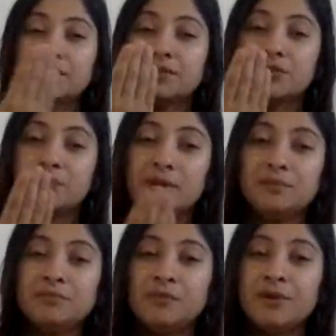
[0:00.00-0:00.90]
So
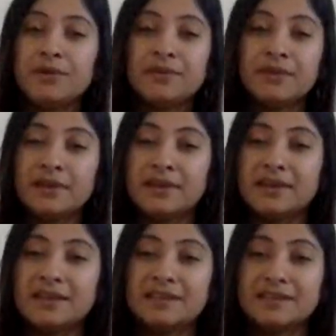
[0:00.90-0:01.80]
one more thing
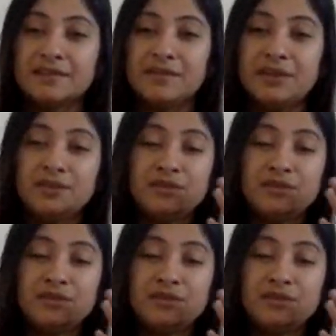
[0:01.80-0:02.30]
is, when you